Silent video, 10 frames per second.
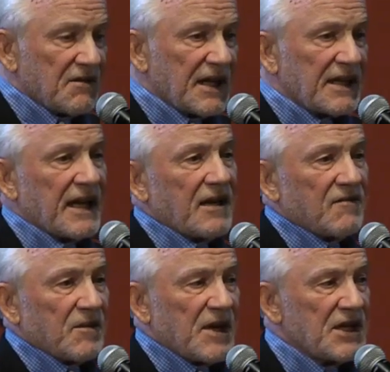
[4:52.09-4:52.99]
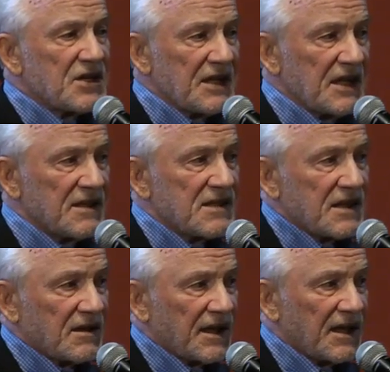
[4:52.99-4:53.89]
you get that information
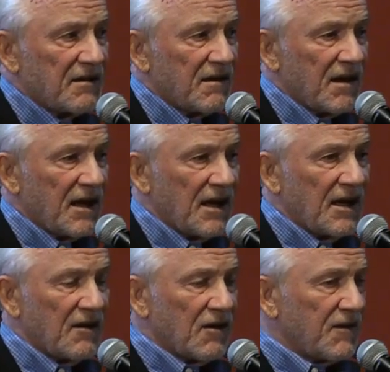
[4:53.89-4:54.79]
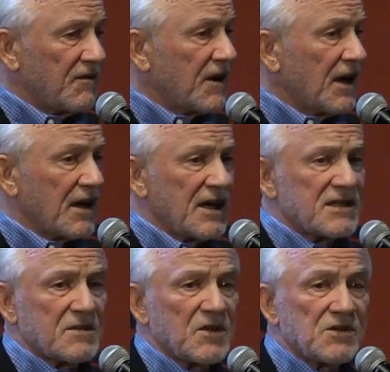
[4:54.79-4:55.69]
instantly. And if you've got a
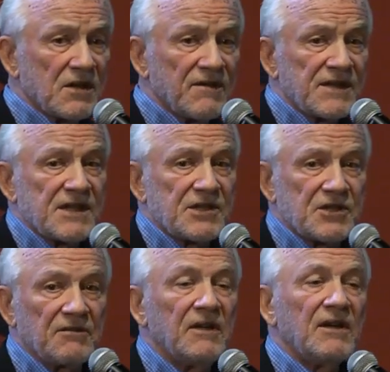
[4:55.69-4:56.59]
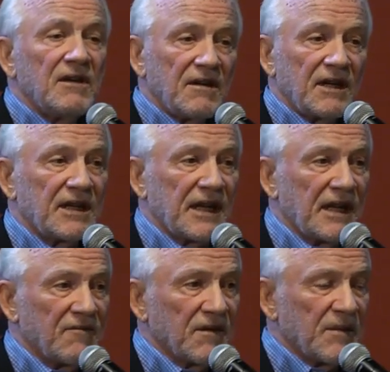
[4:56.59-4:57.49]
customer service issue, you get
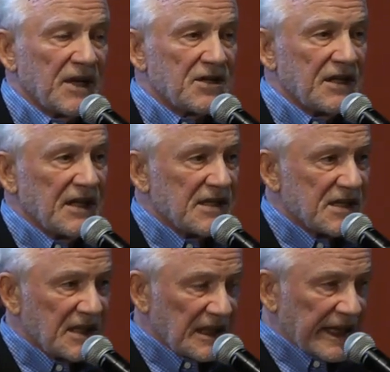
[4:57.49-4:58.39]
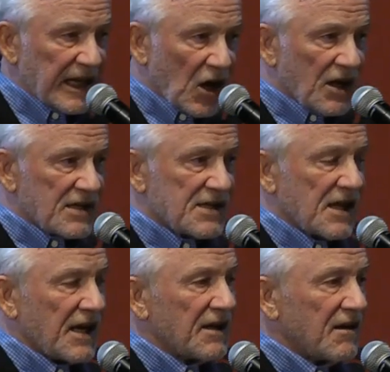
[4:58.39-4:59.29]
that information instantly on
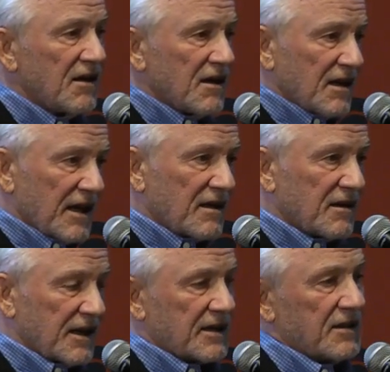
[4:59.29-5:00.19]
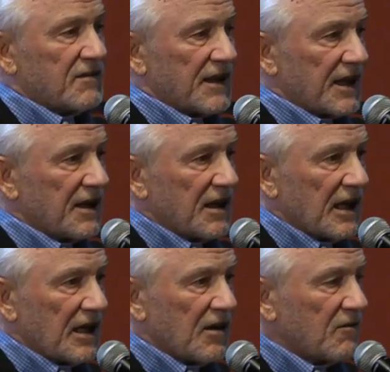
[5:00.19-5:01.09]
site. And collectively,
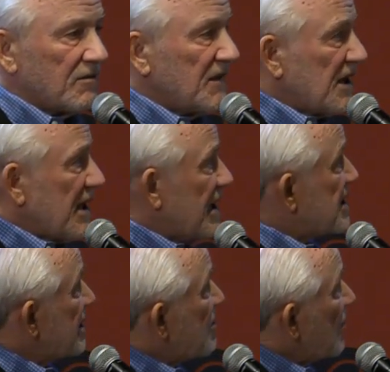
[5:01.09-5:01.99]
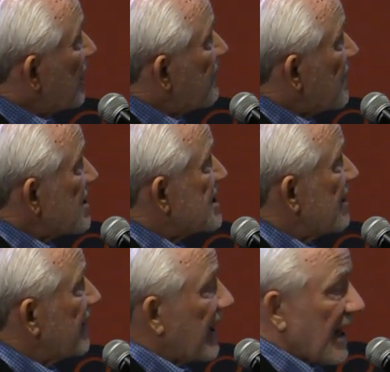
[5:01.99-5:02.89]
it's a
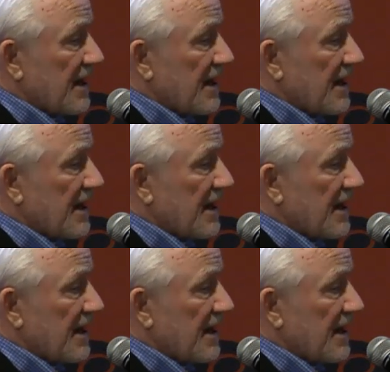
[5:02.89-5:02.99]
24/7